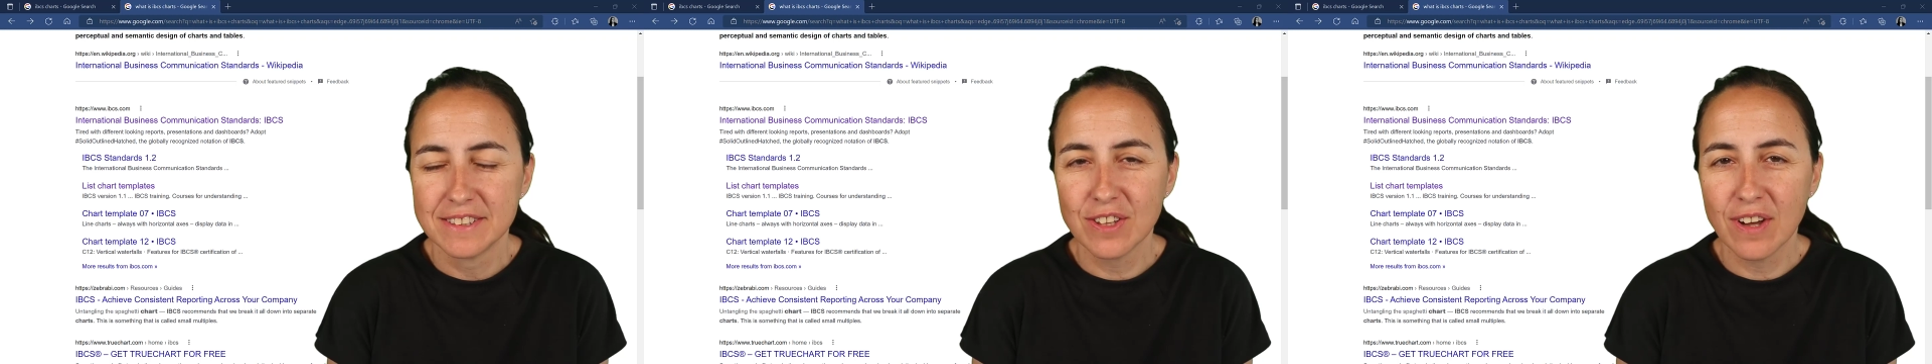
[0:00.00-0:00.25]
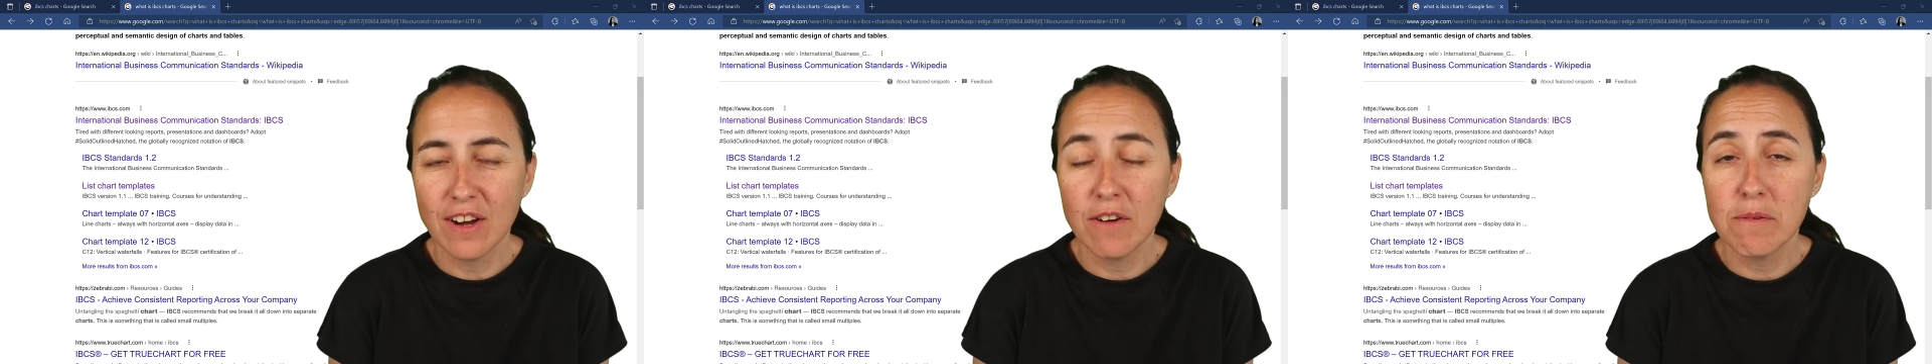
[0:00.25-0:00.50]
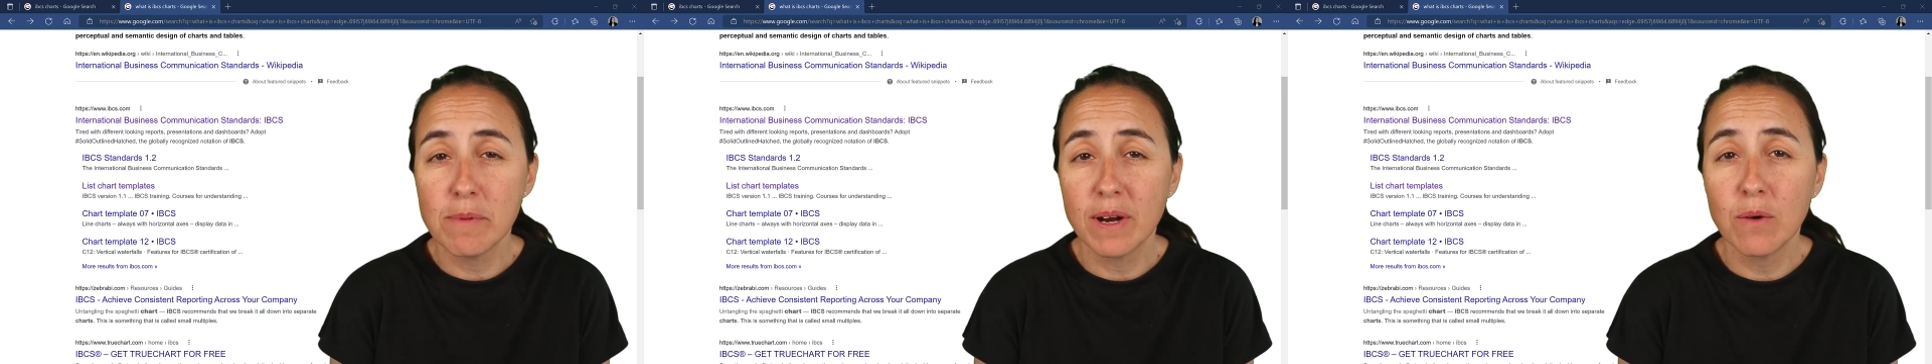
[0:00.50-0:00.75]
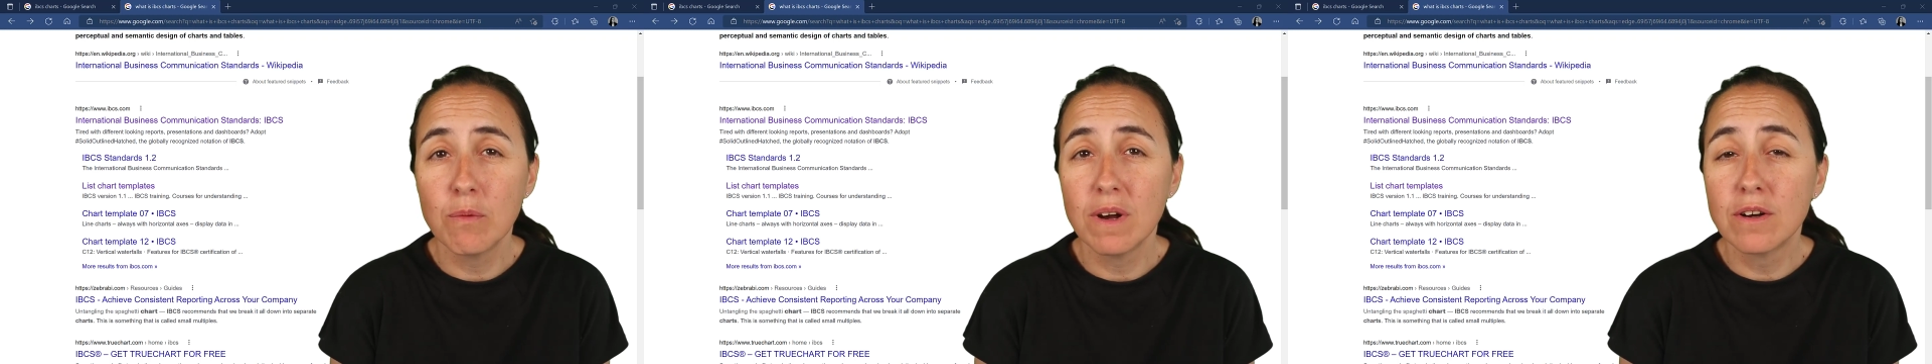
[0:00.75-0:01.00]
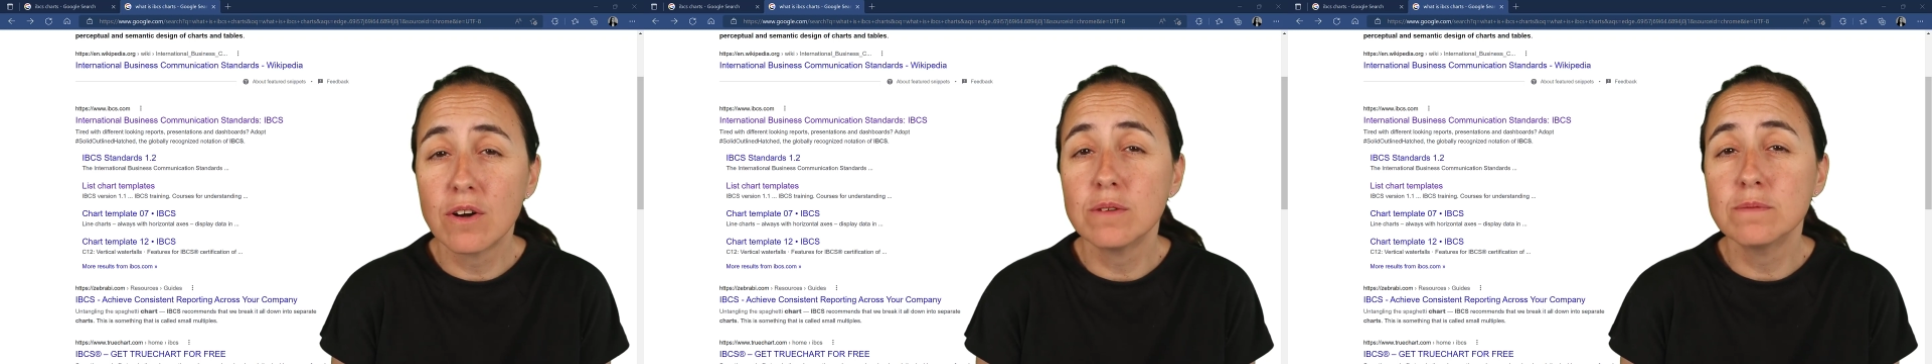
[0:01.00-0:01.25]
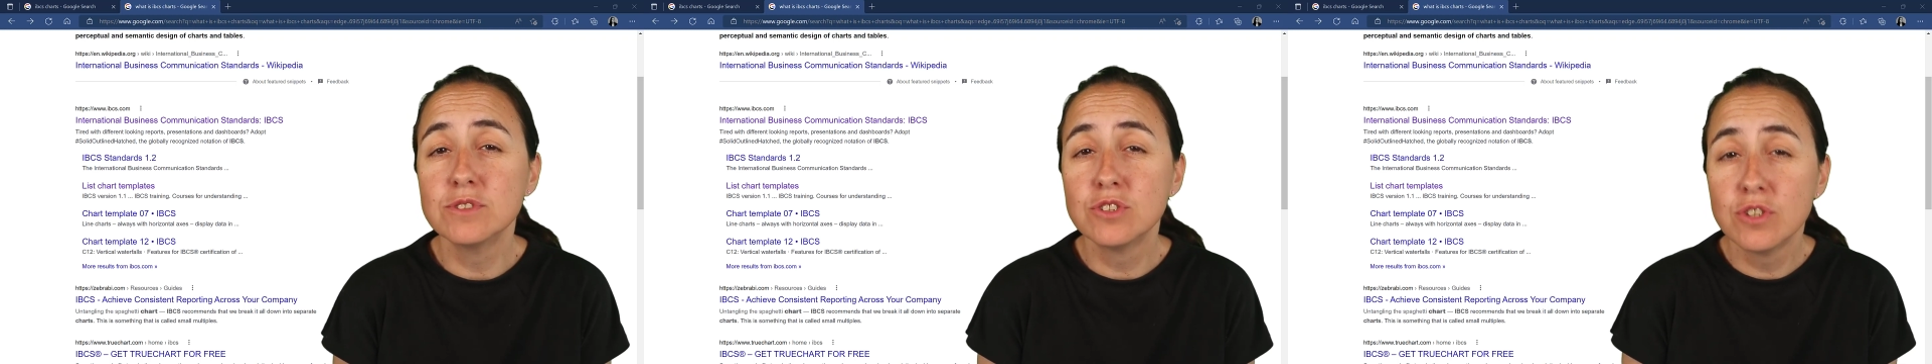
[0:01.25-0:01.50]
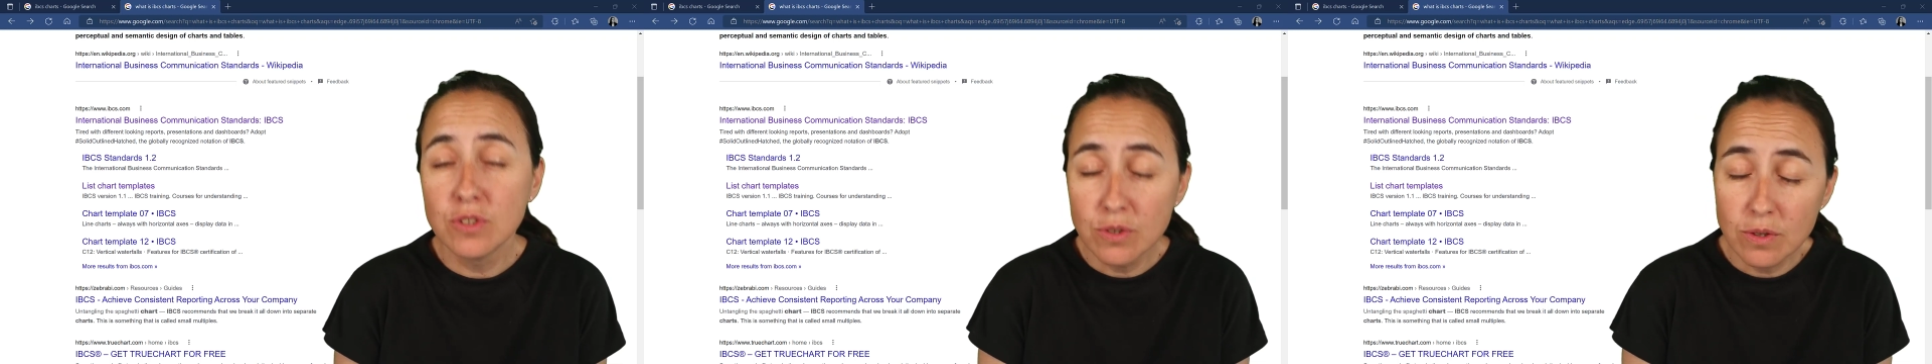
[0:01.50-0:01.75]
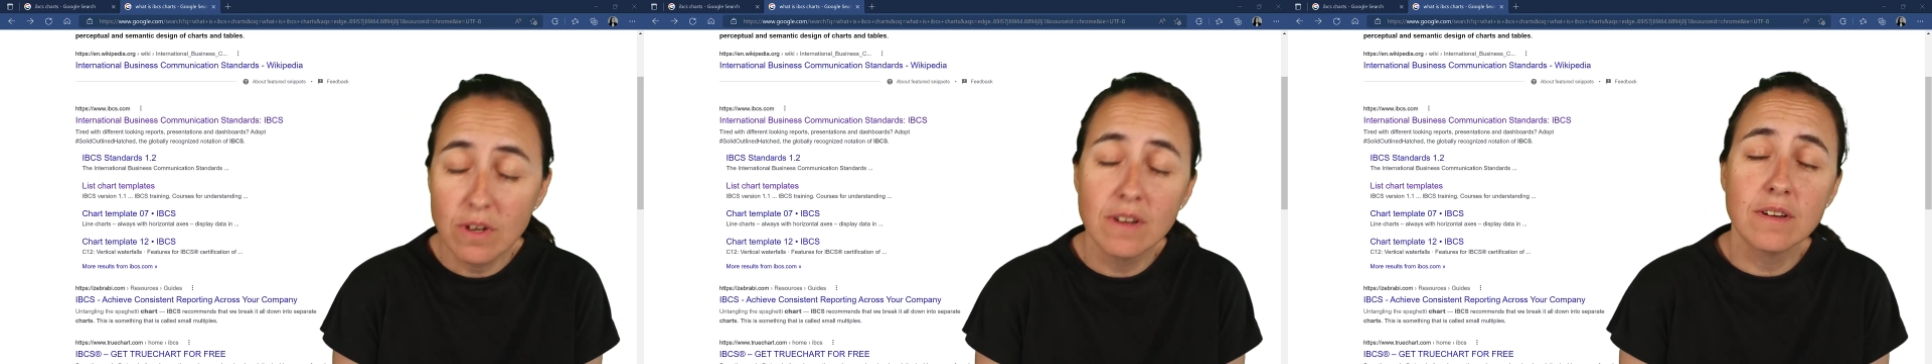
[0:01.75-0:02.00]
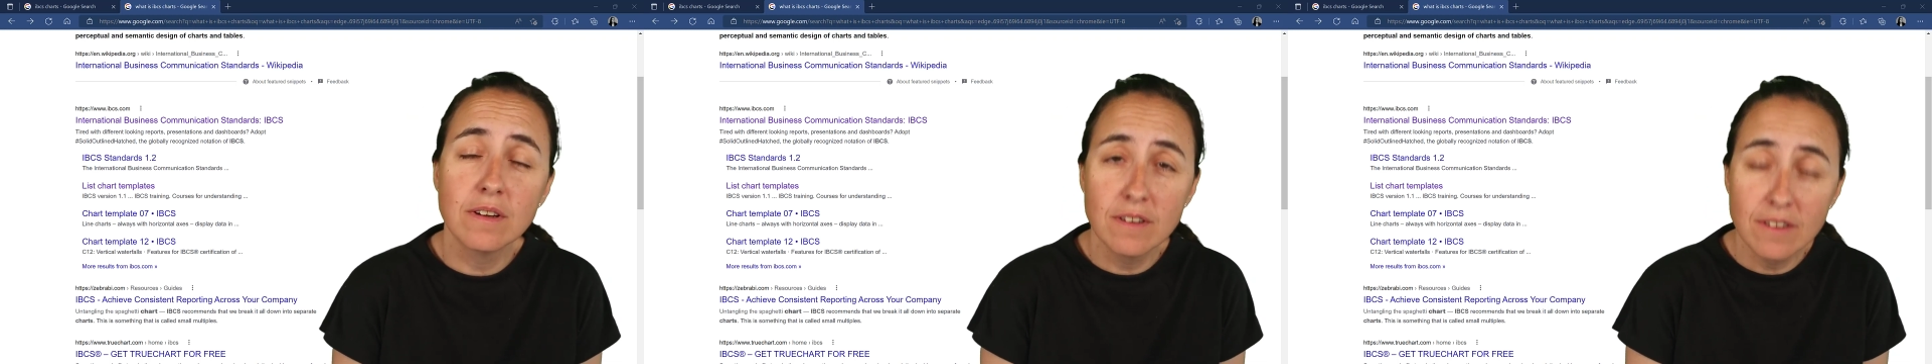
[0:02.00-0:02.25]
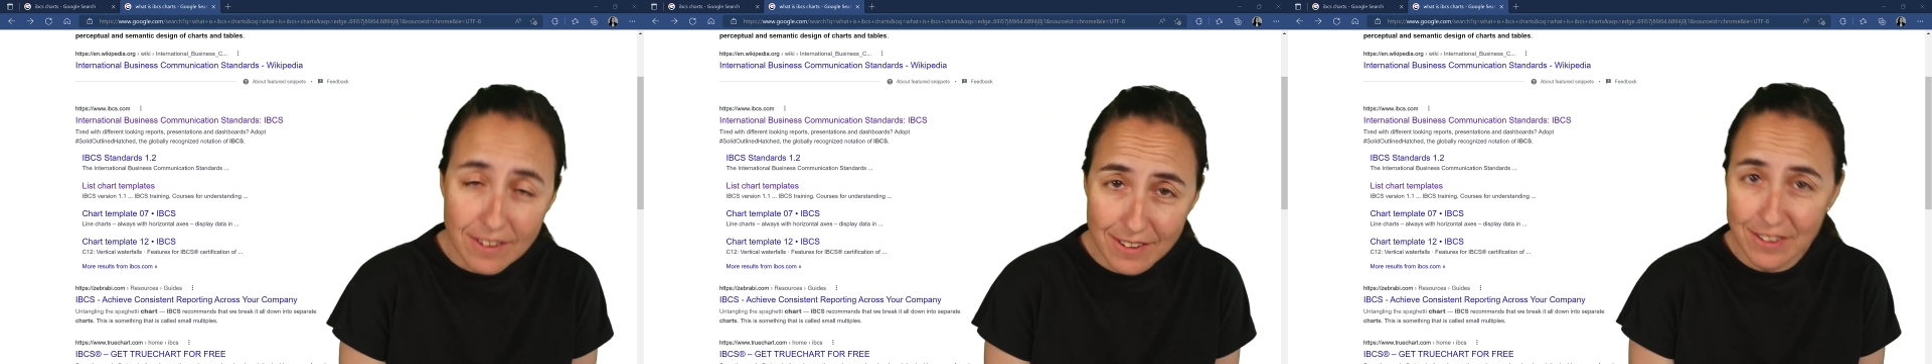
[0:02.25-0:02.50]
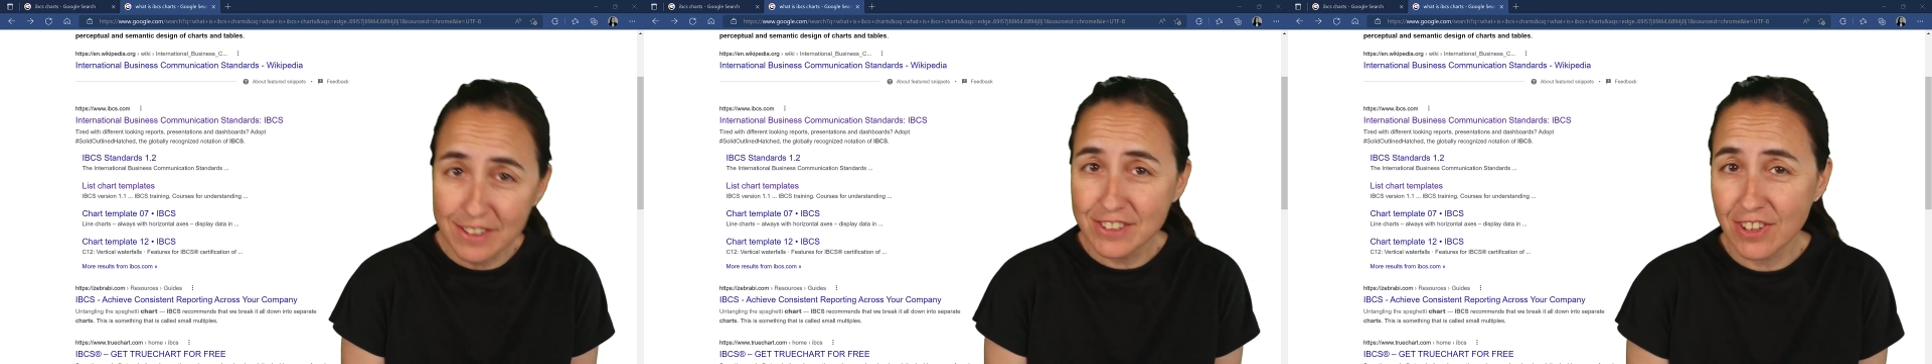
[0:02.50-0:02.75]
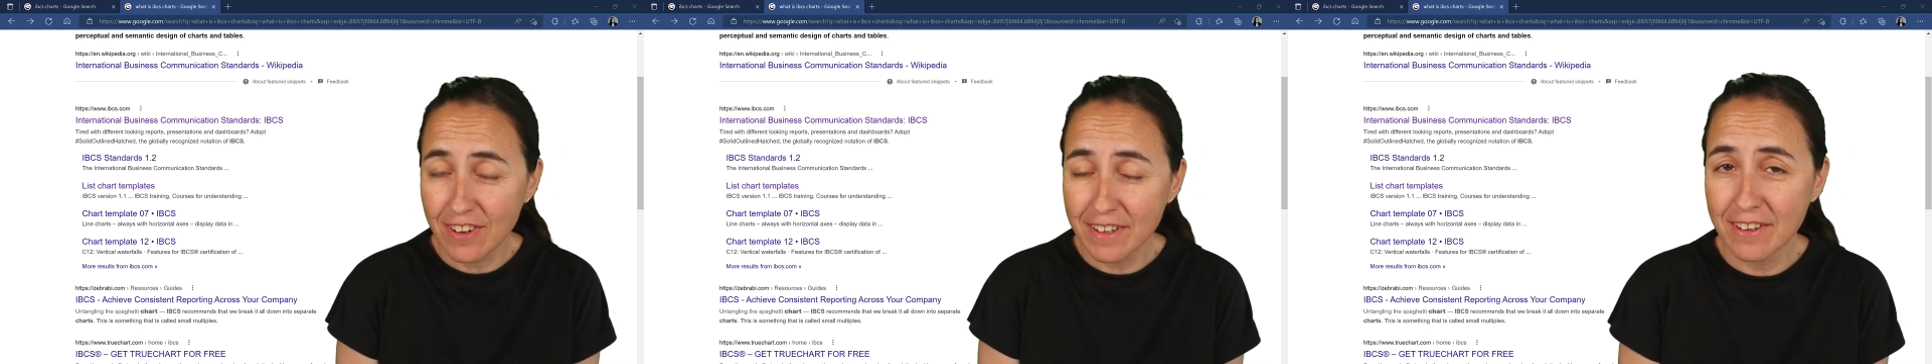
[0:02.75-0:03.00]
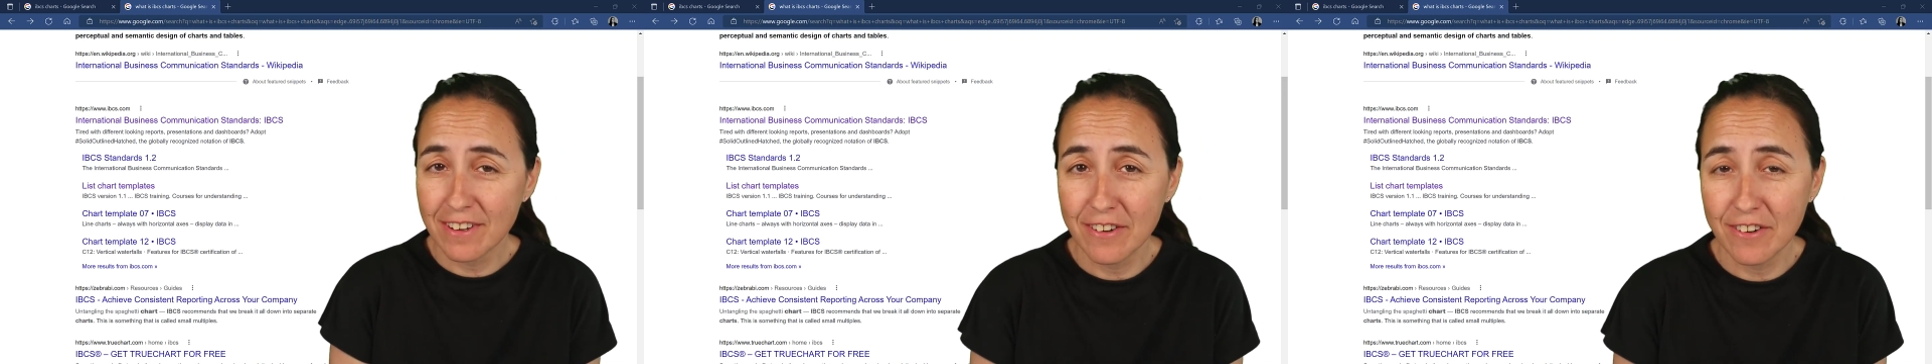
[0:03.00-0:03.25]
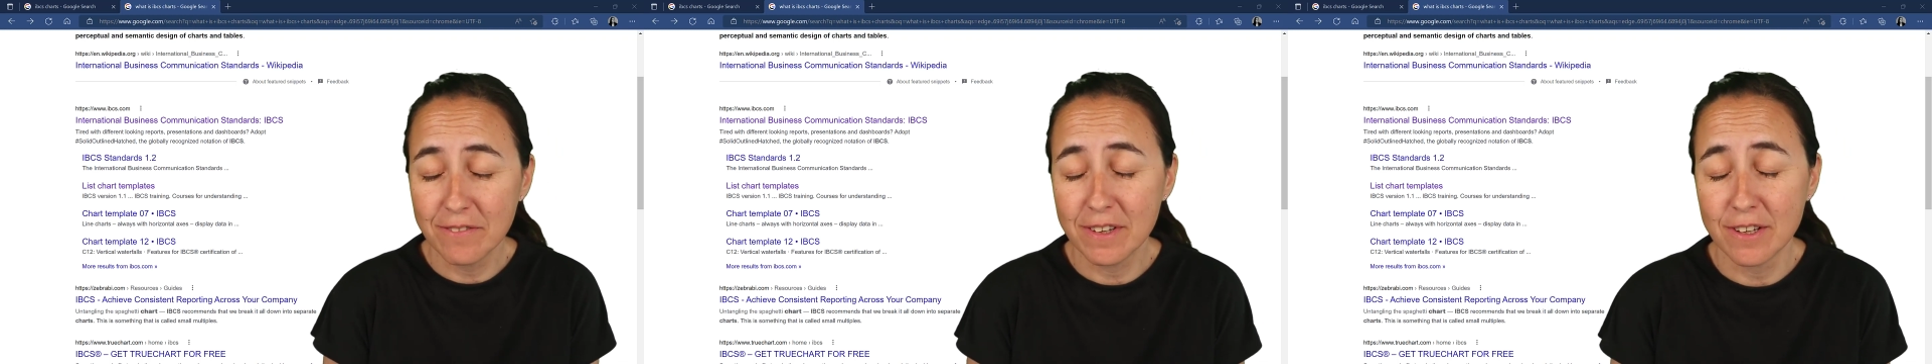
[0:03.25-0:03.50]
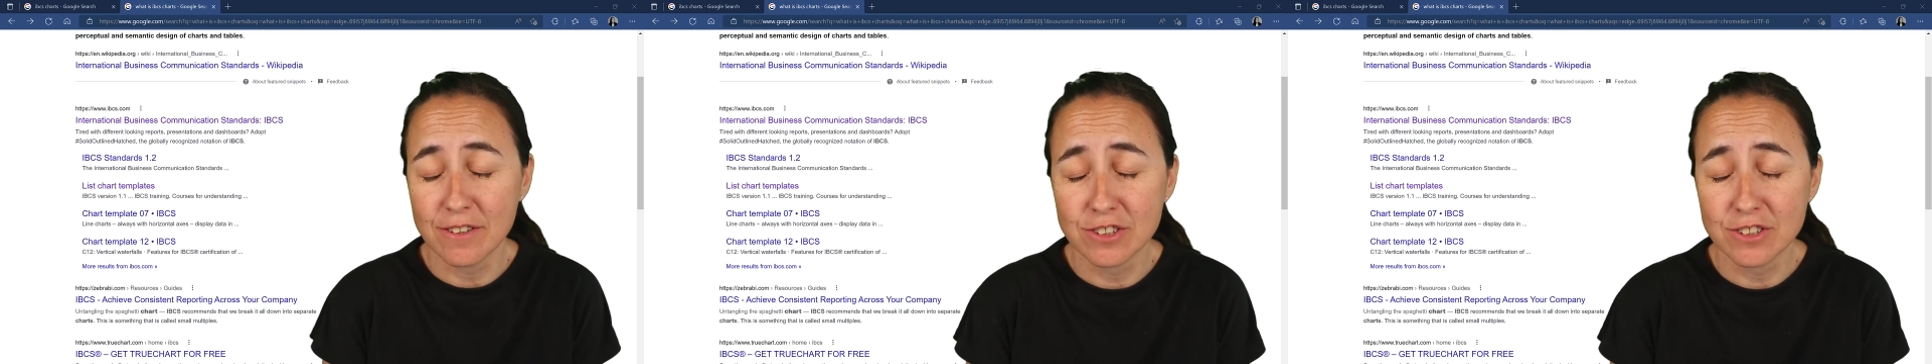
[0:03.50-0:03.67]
So hello everybody and welcome to another Charticulator video.